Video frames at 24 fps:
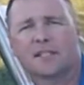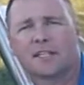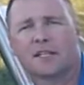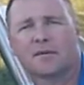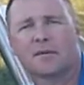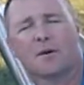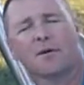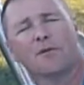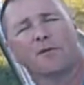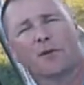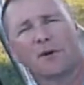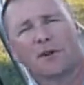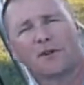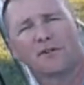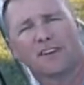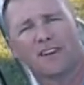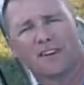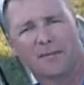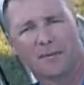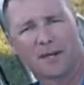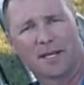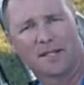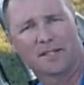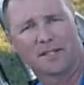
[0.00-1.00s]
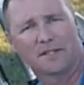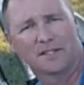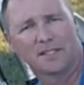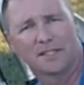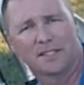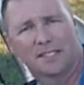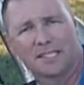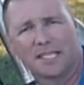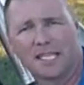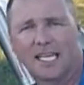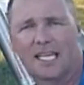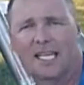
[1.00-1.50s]
I get about 45 miles
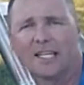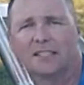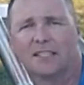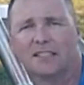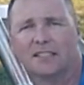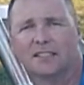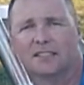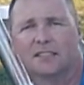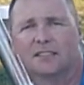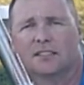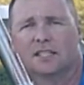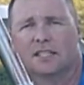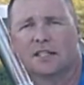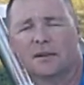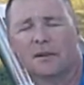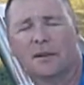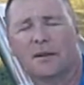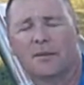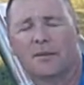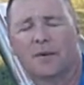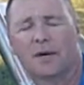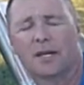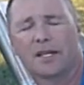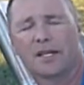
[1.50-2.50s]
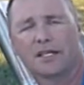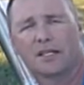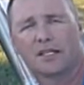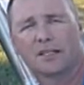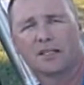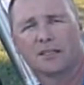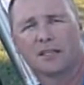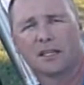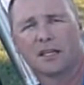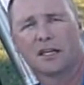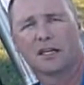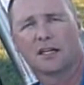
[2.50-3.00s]
to the gallon on that bike,
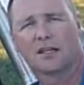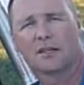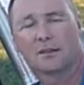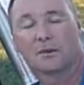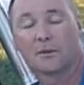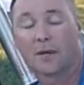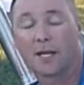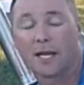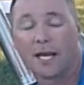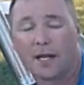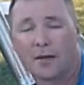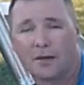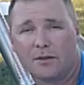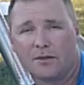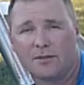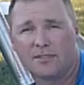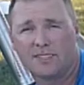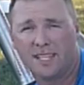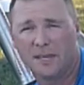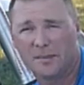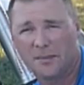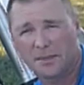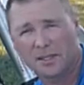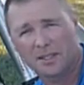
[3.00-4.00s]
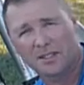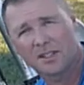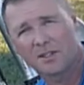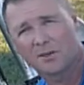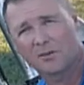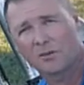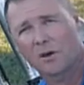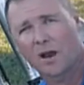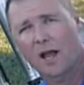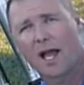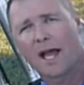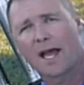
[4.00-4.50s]
the way I typically
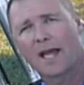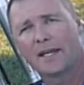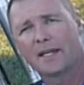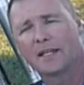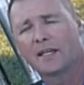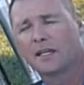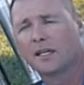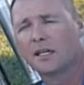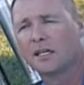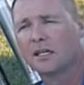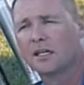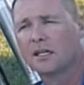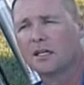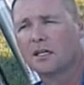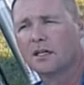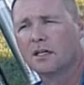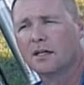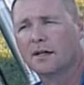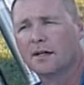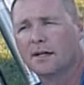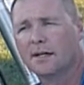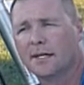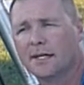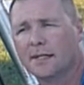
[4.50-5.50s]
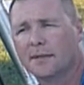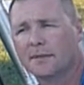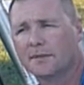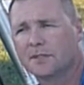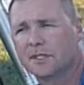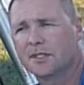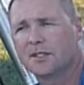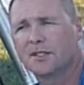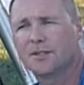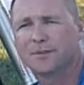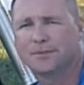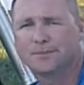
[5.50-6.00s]
ride.
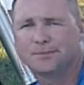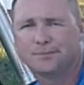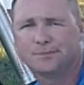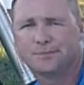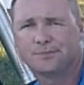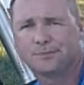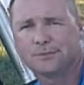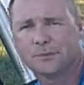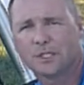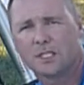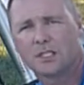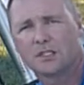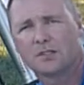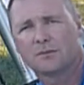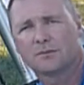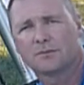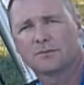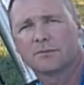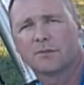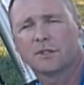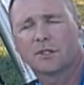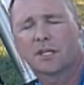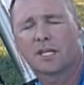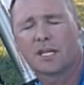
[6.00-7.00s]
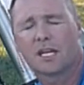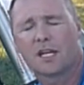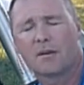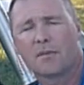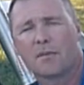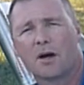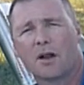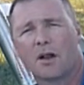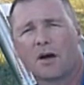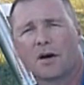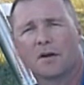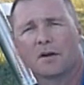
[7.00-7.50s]
So, looking at
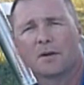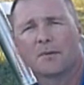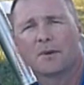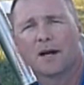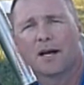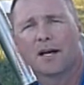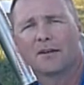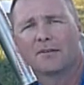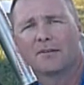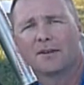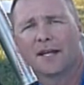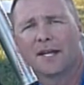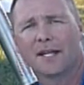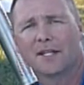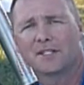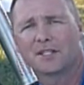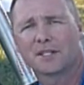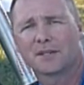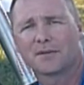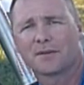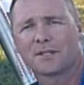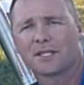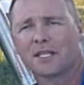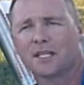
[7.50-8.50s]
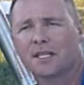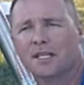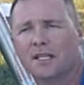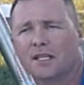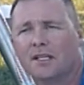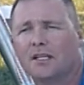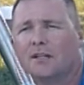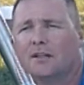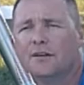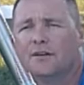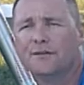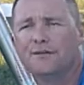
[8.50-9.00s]
about 100-mile range.
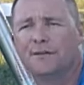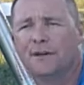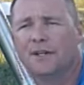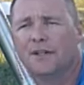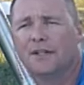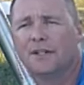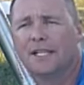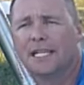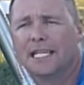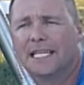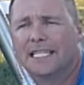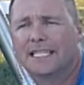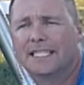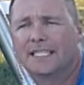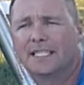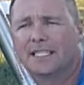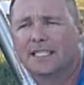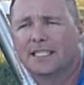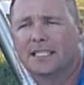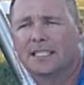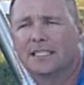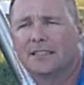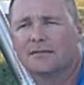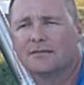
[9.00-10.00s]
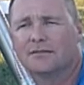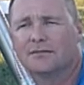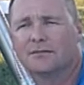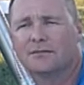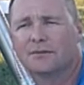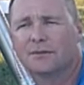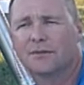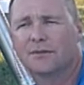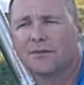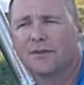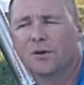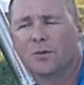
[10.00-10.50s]
I felt like I
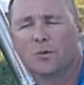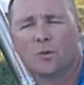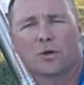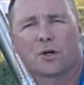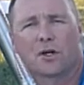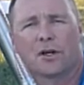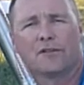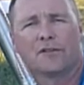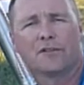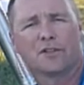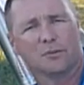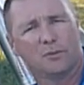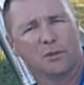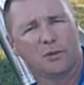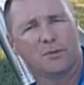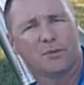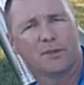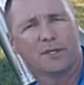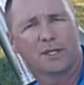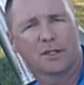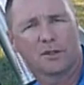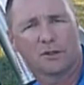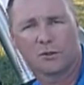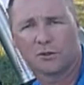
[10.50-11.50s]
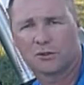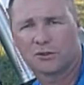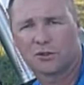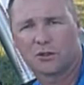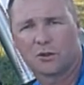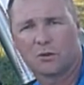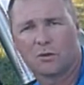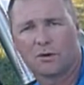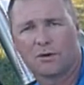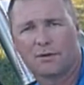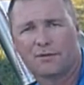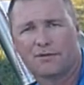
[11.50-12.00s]
would feel more comfortable being closer
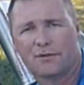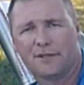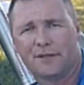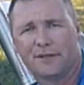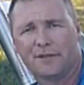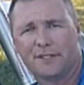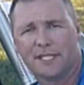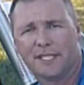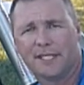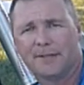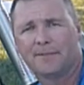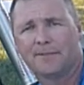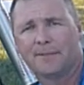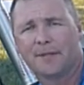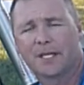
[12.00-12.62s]
to 150.